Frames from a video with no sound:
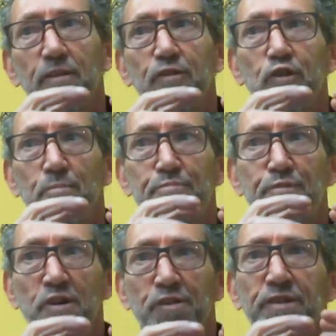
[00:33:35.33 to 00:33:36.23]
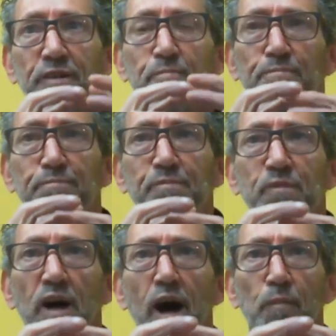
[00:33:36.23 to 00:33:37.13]
the bro- the
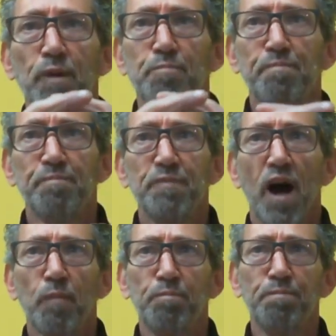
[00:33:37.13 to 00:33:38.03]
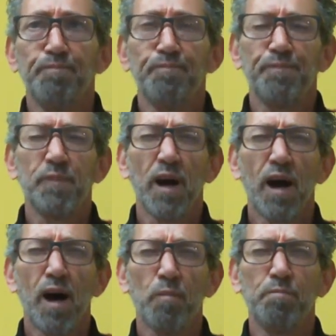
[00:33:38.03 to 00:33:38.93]
hub the hub the
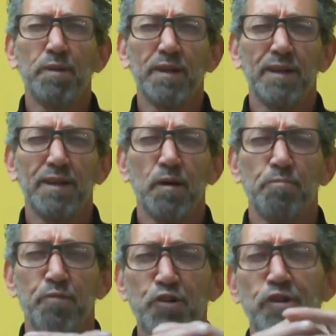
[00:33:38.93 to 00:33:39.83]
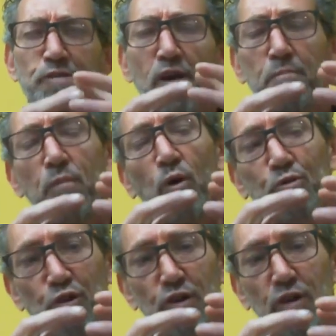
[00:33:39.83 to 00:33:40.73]
hub brushless hub
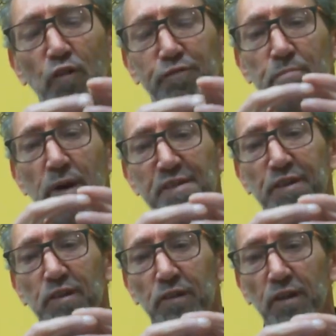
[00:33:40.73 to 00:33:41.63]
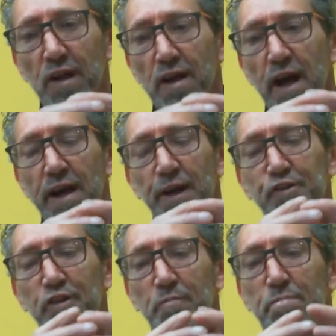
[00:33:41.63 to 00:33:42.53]
motor of the bicycle. I
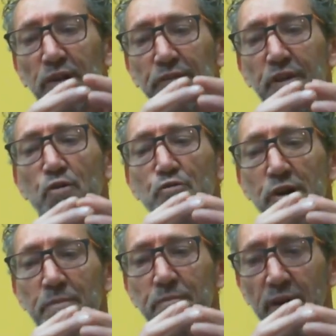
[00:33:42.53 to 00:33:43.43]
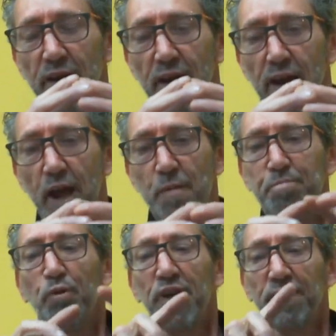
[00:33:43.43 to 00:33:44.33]
actually built a rim and
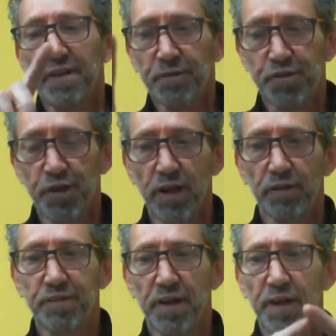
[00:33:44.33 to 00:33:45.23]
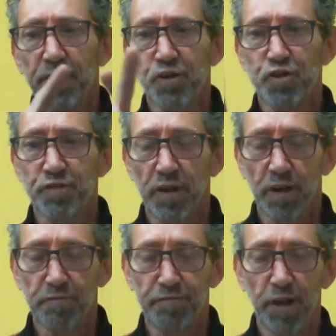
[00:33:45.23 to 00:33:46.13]
put a 10-inch
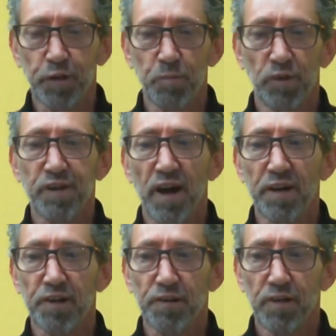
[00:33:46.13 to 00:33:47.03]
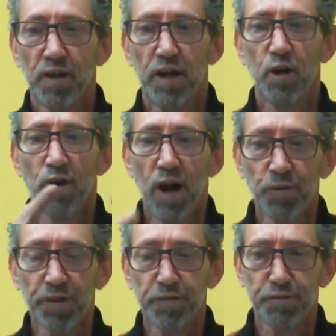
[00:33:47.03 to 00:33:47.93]
inflatable tire
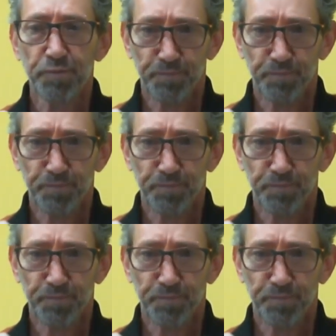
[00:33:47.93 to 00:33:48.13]
around it.